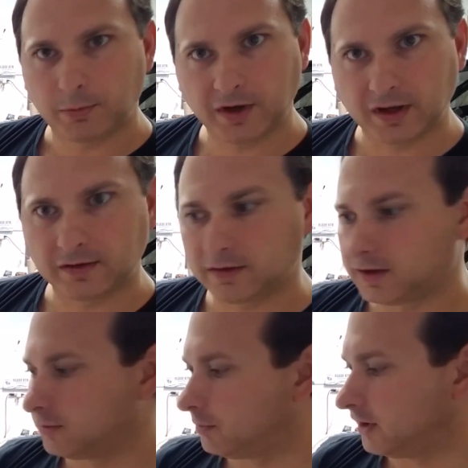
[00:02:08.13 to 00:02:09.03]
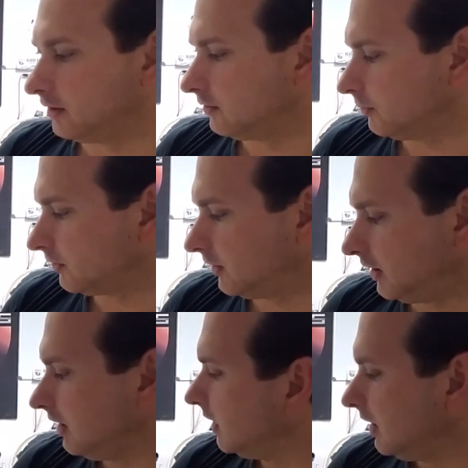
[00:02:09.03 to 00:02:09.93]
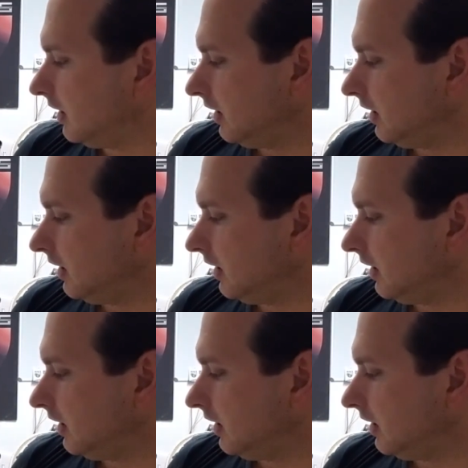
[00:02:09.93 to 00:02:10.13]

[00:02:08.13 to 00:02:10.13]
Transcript: pretty easily, but we'll see.